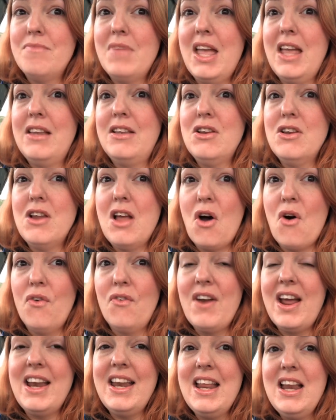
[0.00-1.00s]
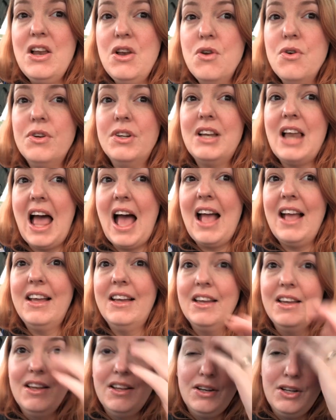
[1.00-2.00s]
it already looked
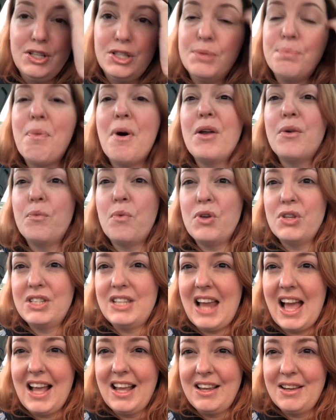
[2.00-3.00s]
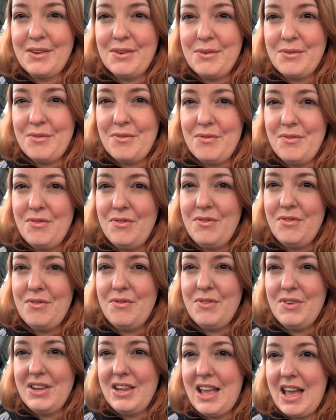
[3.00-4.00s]
like the spot was like,
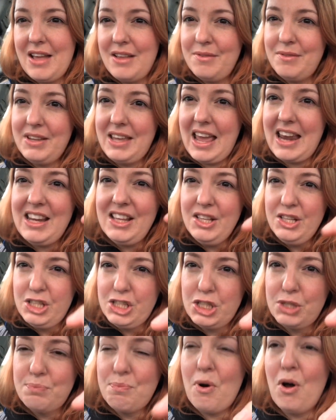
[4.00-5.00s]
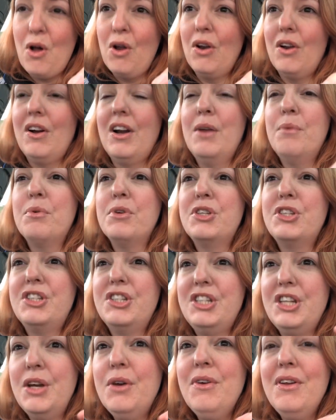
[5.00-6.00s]
yeah, getting smaller. It was
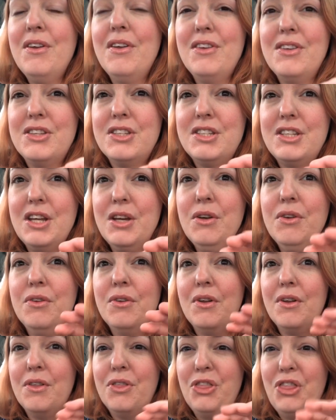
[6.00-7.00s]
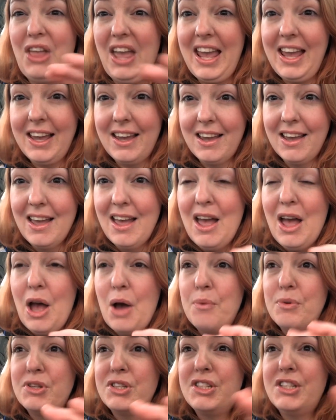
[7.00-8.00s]
still thick.
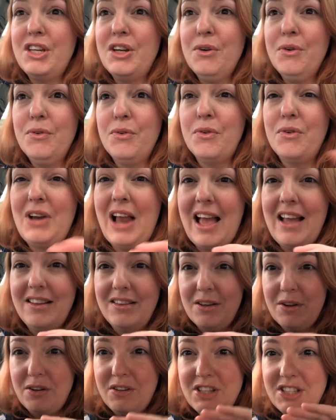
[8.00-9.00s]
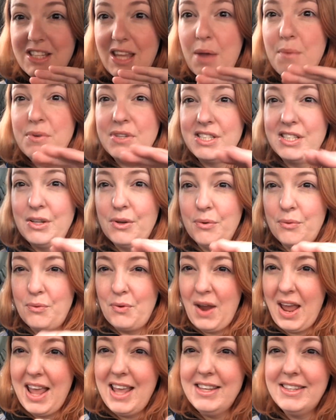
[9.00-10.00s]
It was still like the skin was still
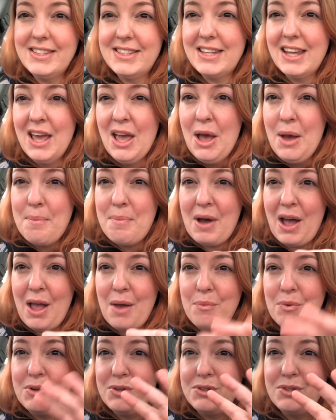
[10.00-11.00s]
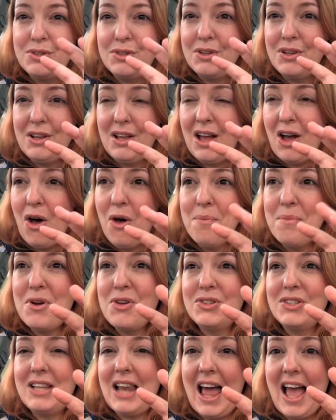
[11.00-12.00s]
raised, but it was
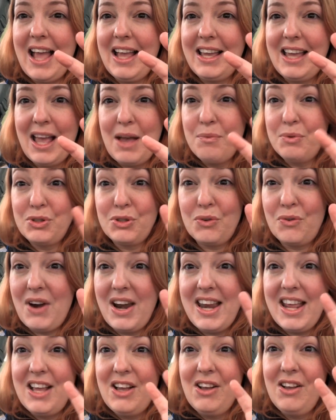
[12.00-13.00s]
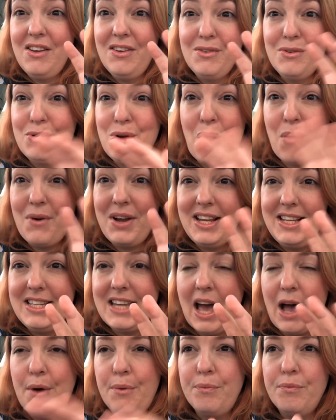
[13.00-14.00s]
almost like it was already going
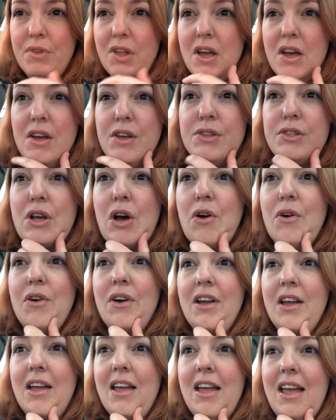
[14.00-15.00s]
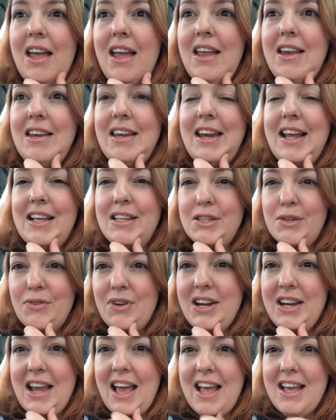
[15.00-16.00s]
down. So in the next
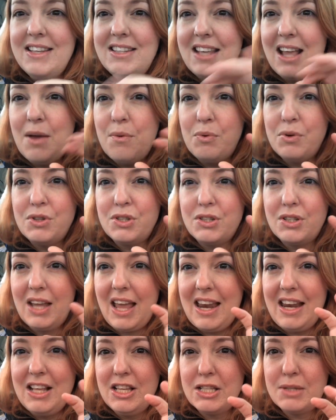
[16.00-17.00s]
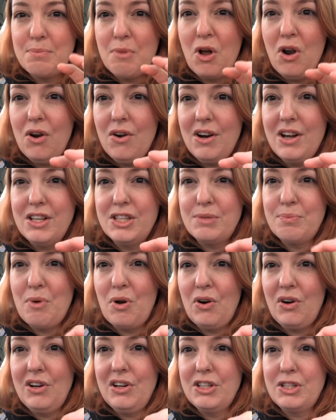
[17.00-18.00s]
3 days it was getting smaller and
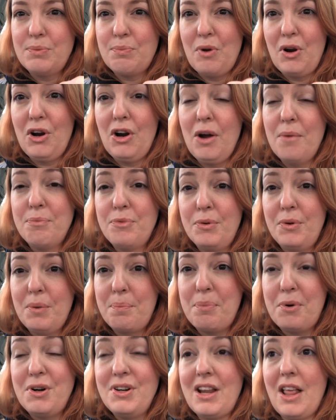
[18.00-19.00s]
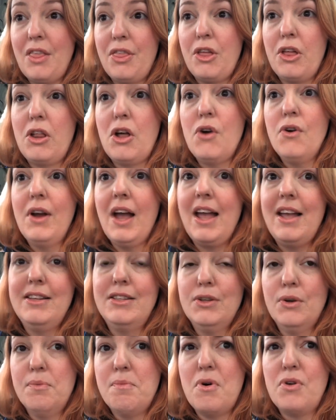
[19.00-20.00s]
smaller and smaller, up to the point that I thought, okay,
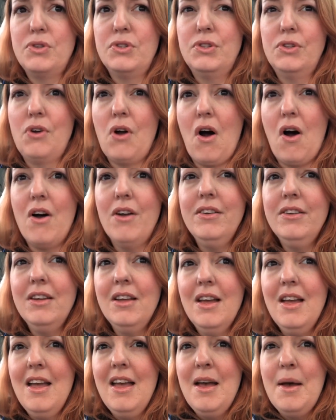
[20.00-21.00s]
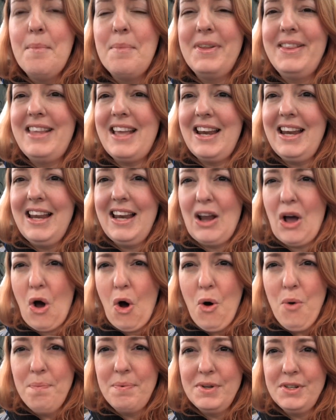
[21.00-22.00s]
it's almost gone. But then it
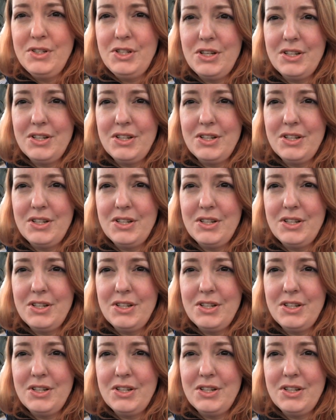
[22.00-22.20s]
opened